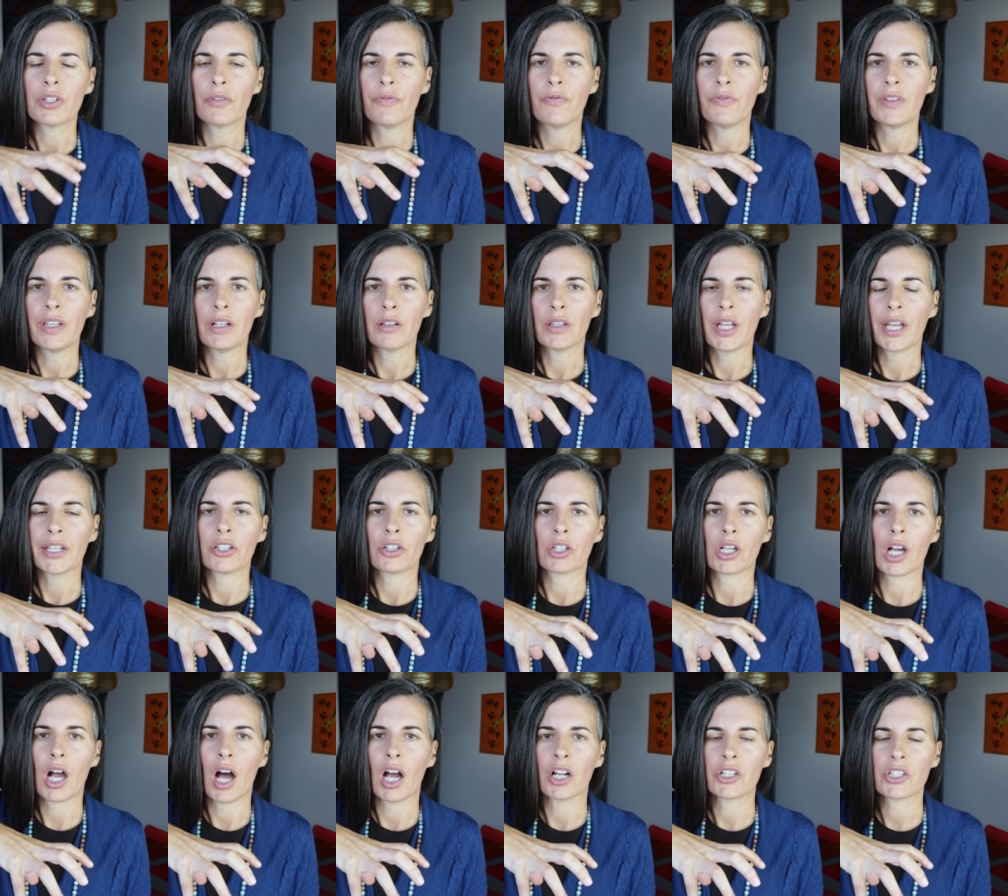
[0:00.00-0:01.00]
to feel like
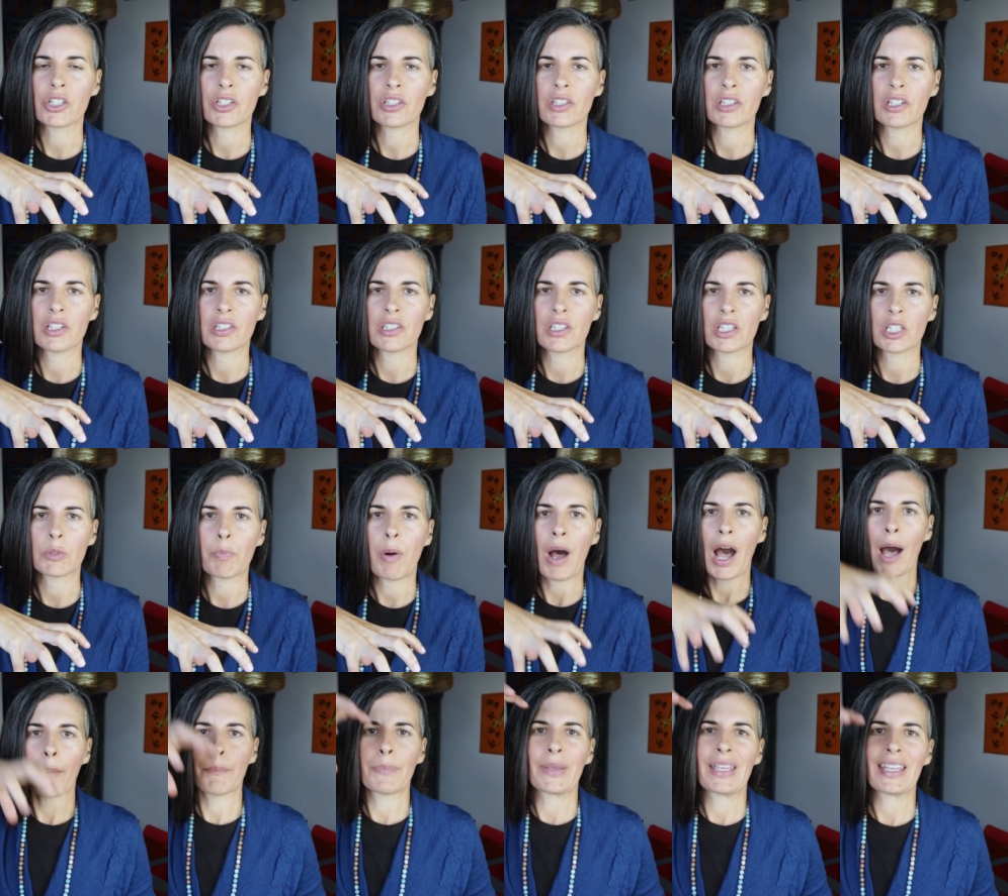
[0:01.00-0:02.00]
your consciousness is
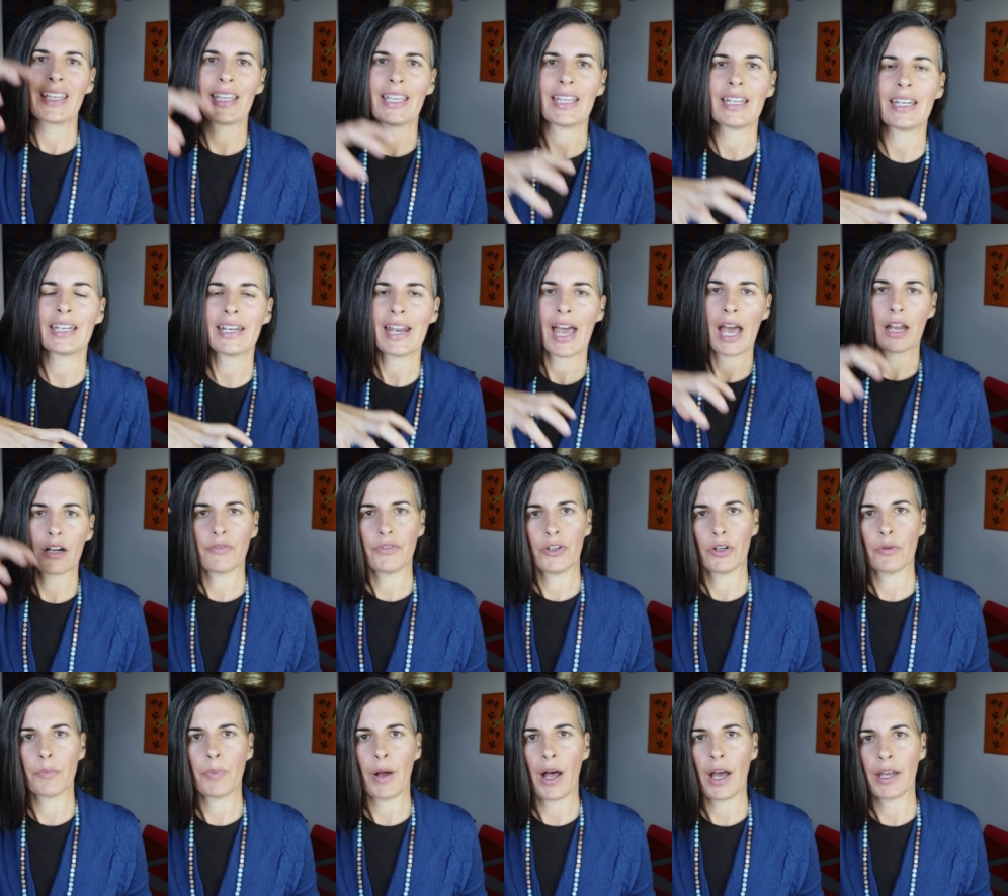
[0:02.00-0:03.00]
popping in and out
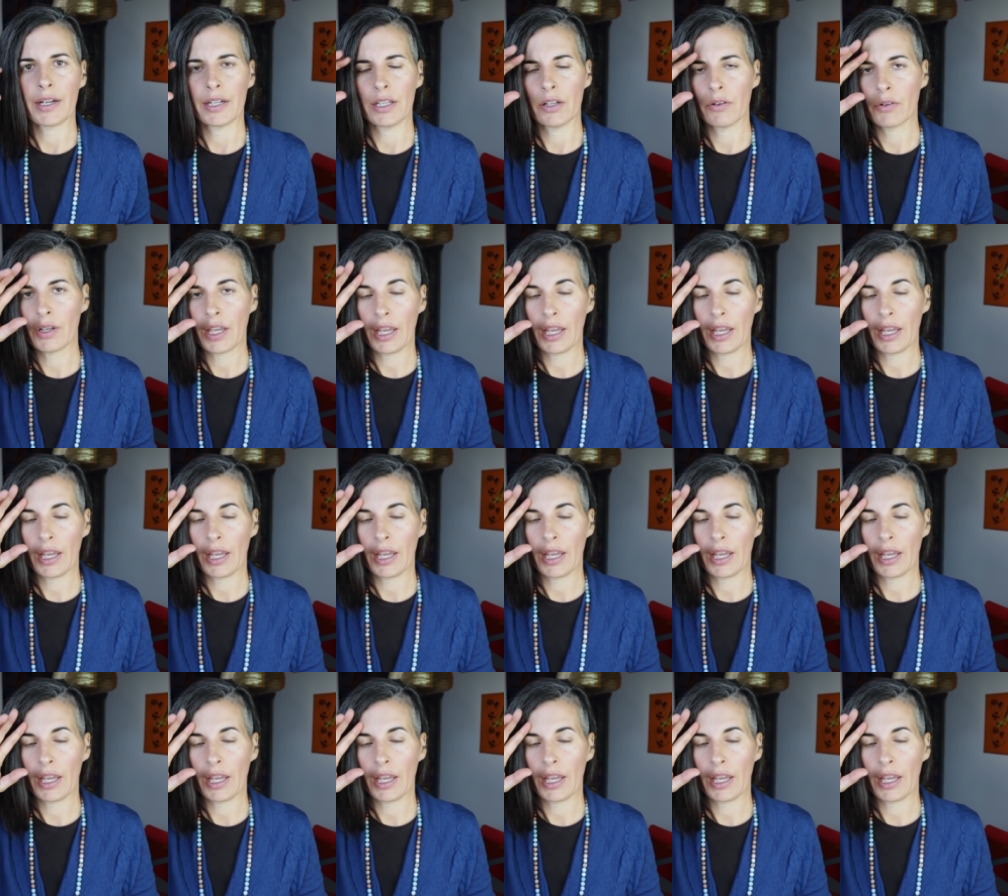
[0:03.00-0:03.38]
of your body.